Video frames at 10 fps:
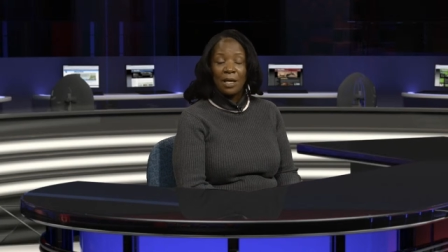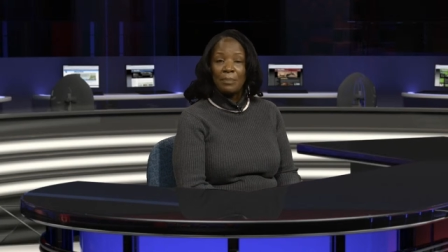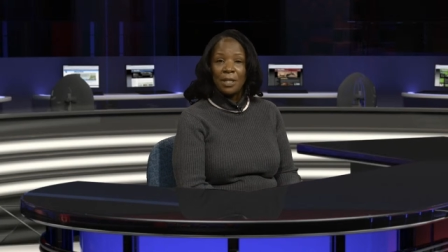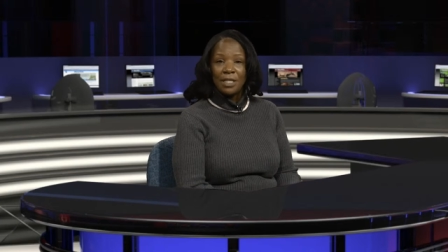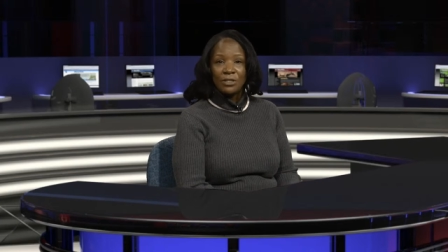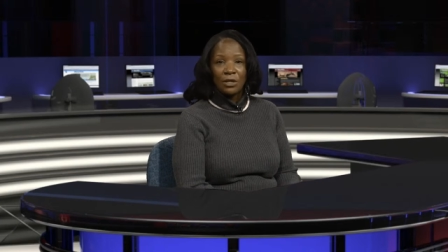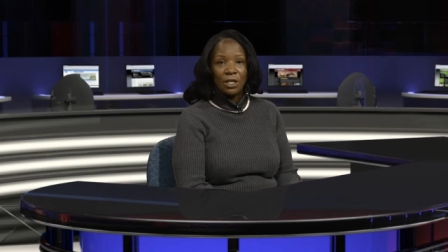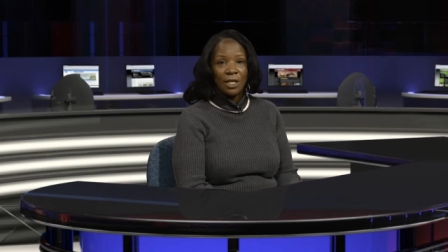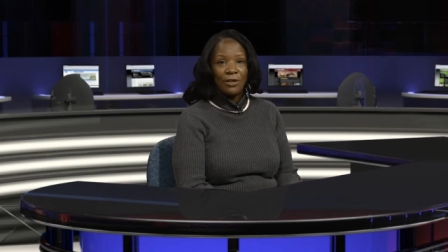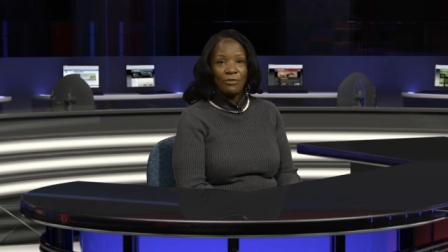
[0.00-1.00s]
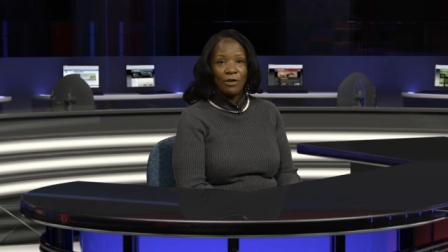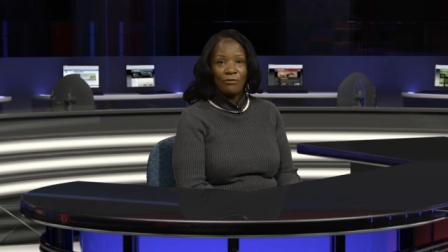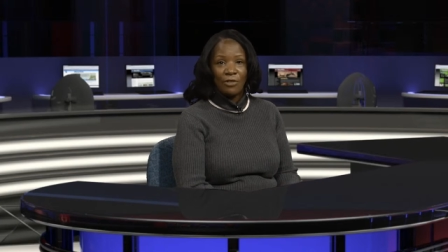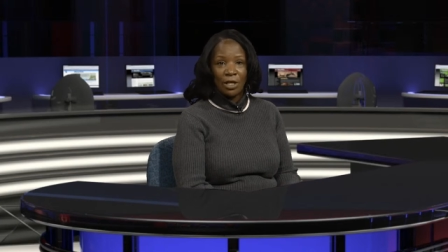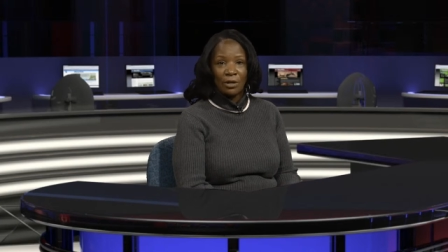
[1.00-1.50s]
Police are looking for a
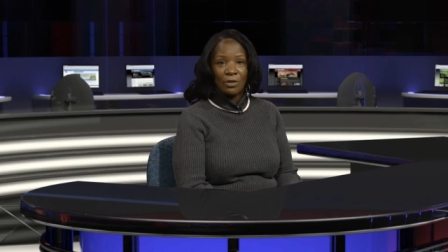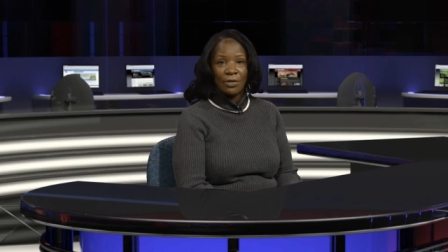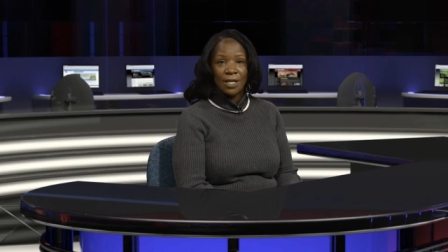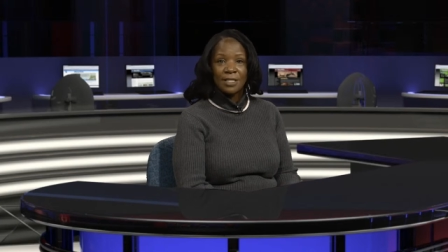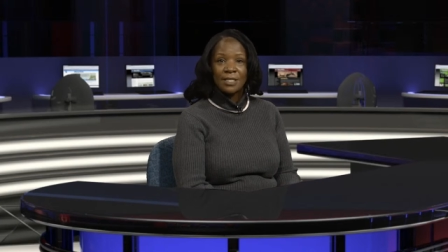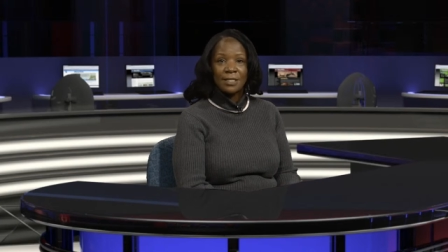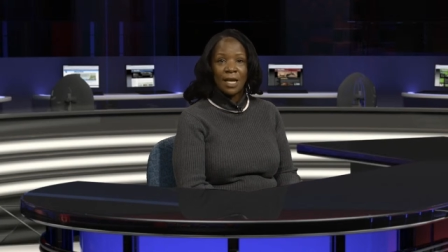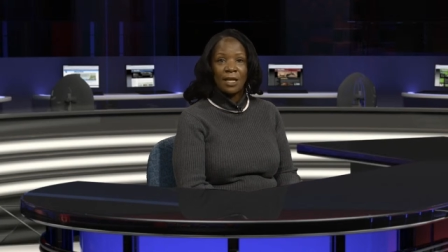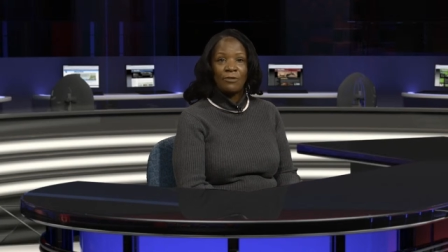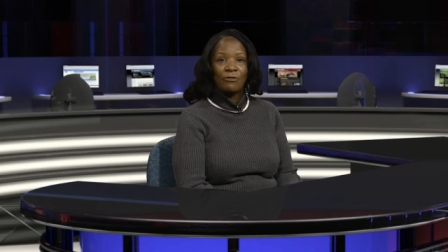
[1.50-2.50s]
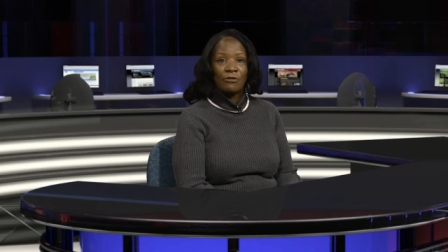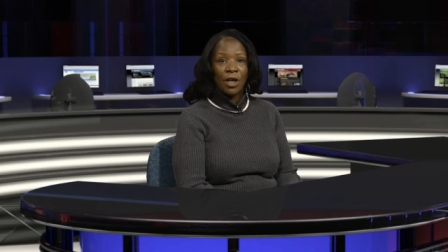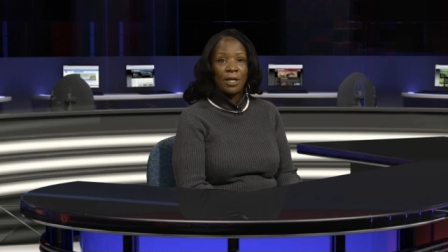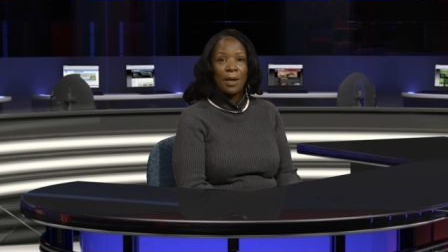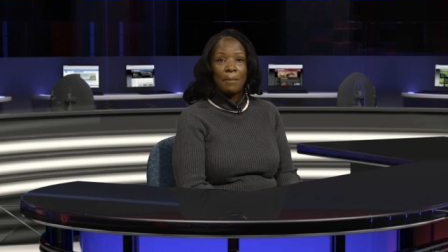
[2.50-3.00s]
vehicle that sustained
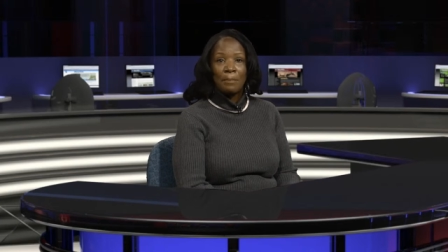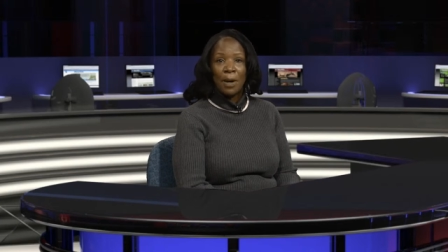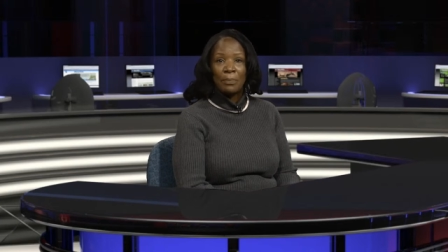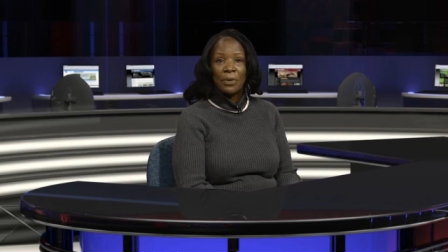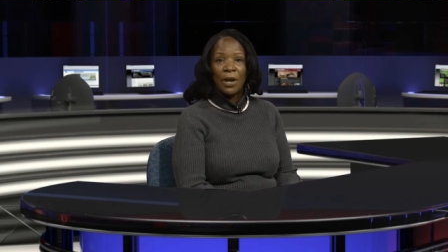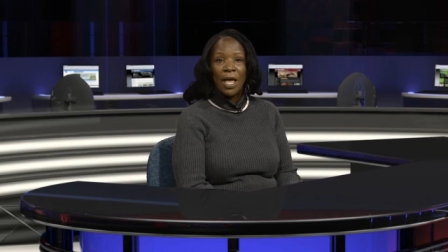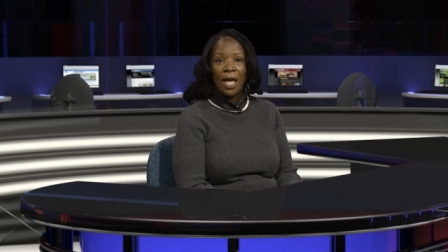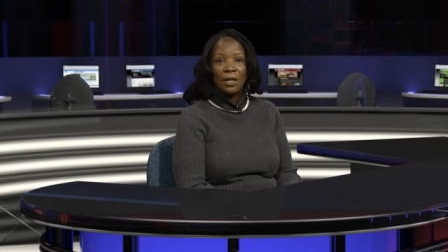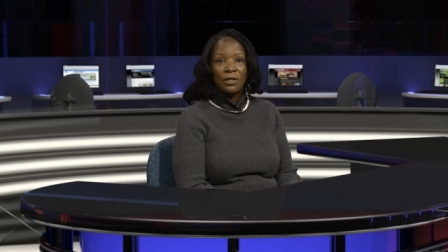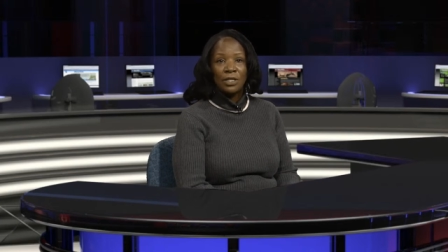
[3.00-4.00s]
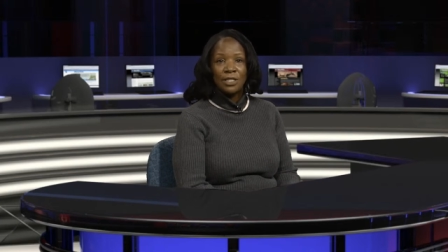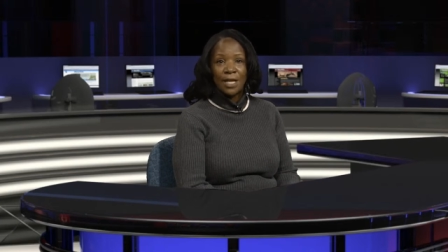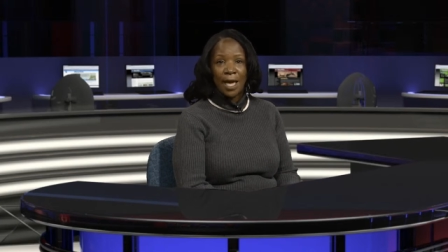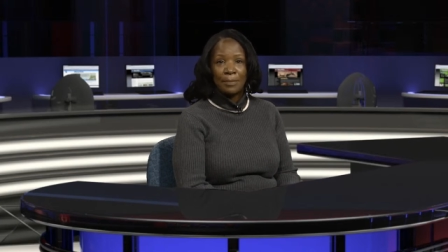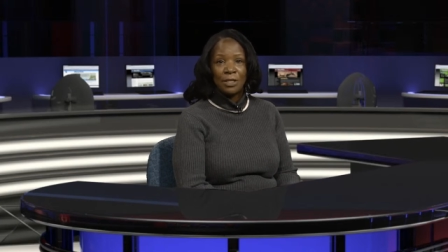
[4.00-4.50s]
front, bumper, and hood
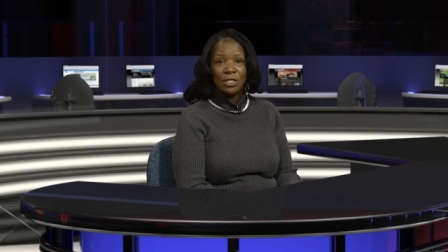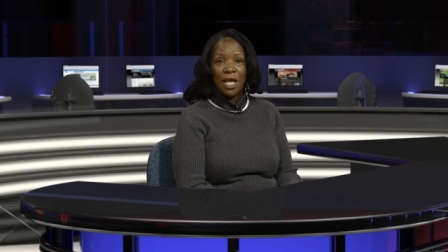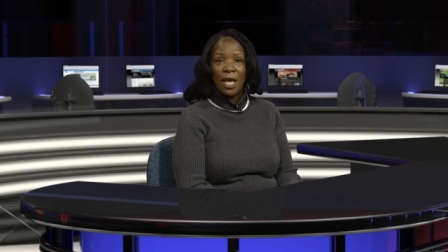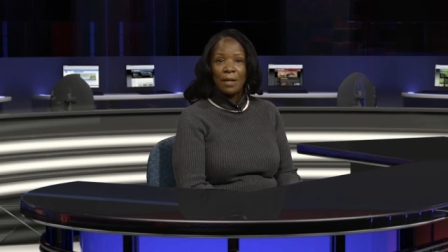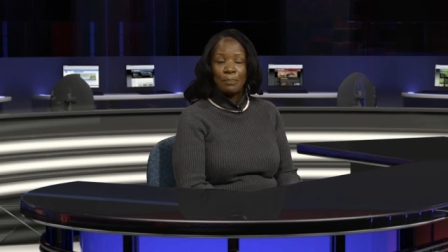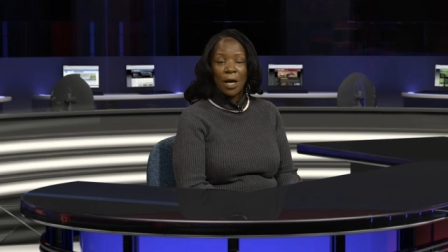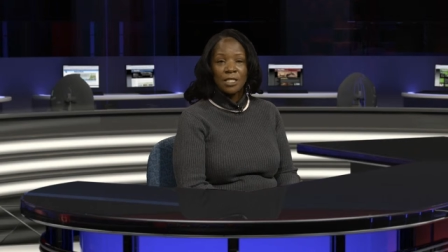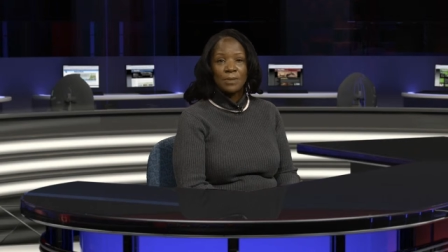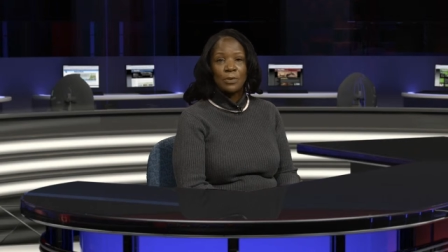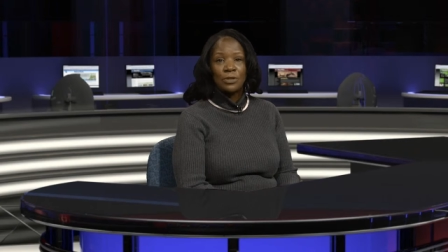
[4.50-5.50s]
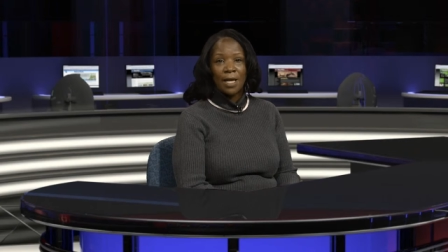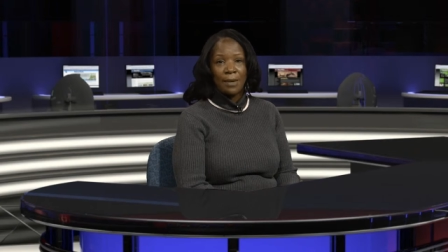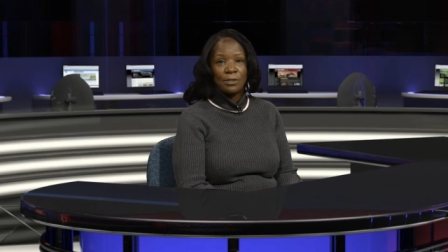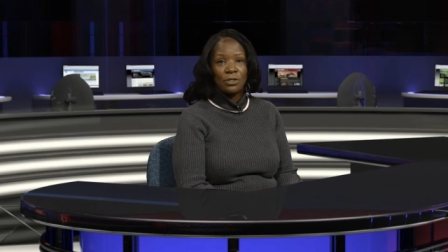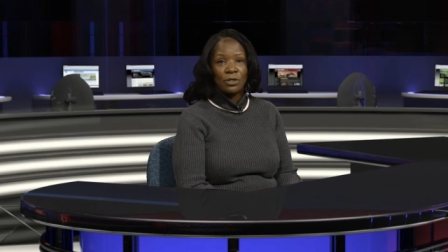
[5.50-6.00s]
damage and possible
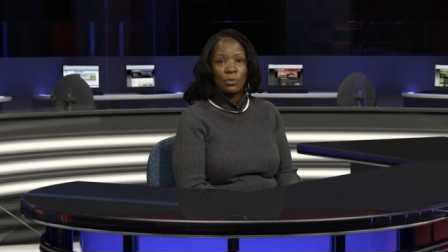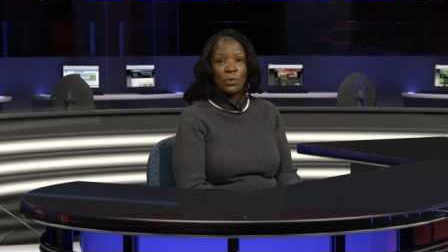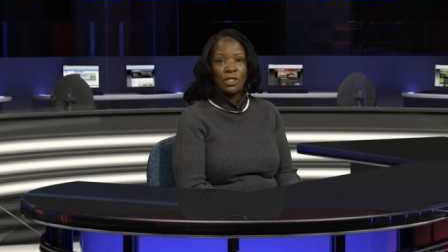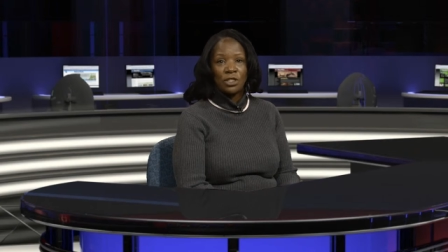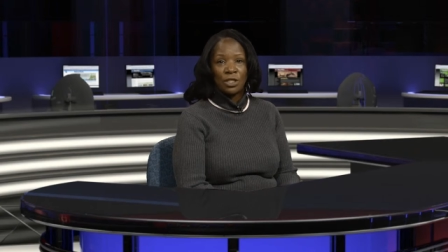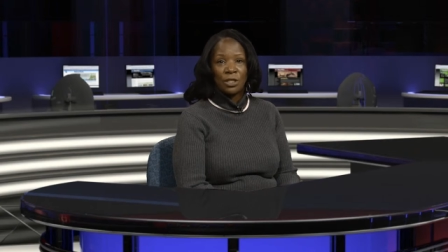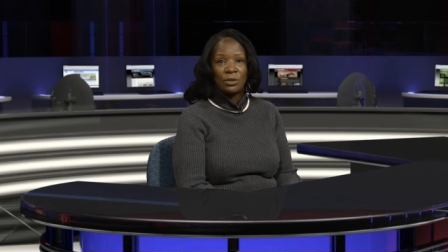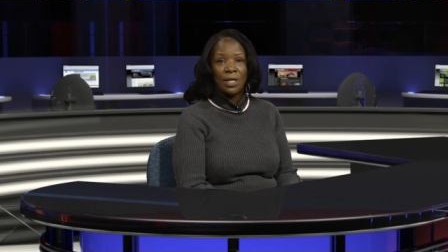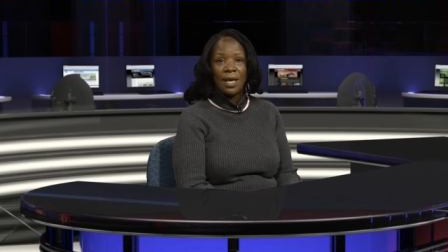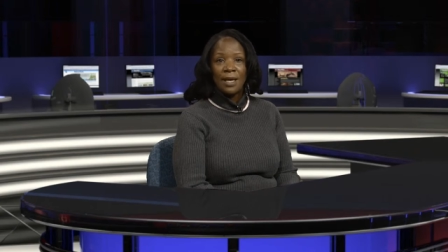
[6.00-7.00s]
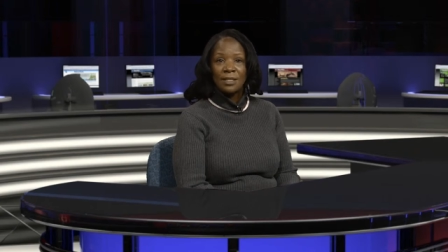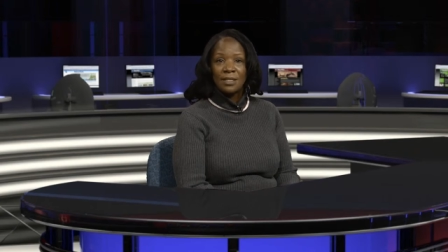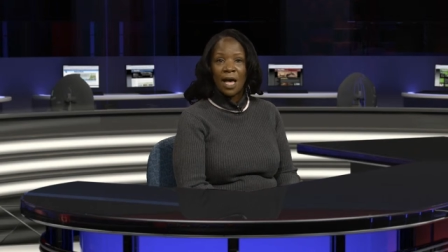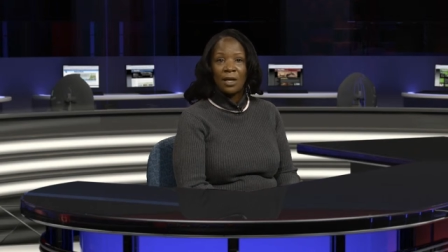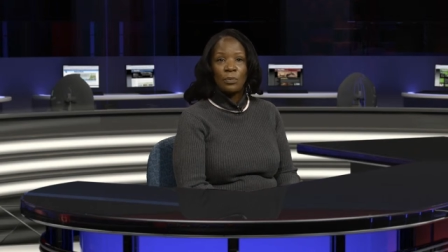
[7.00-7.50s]
damage to the windshield and
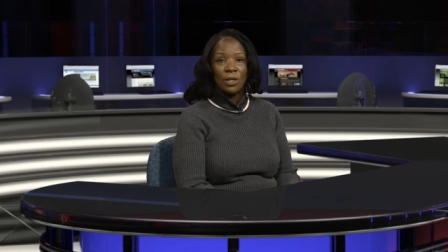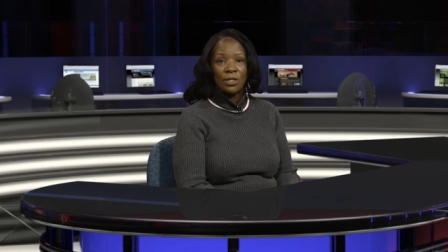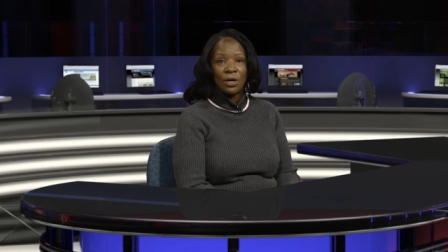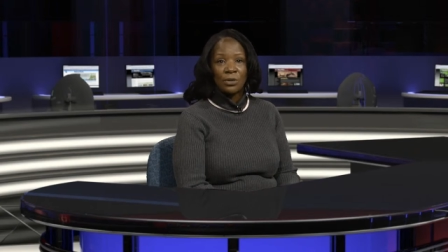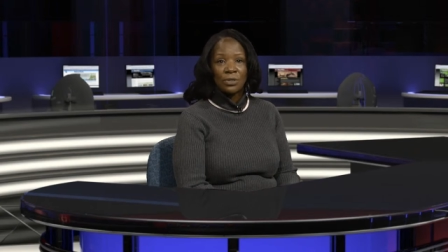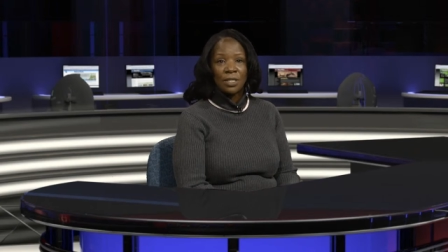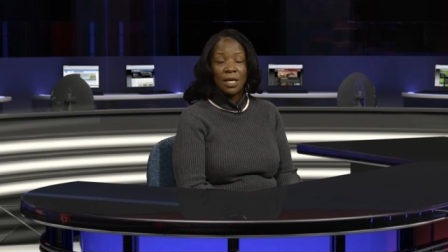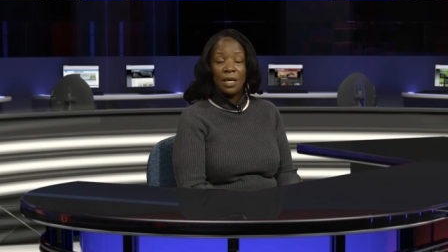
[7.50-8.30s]
side windows.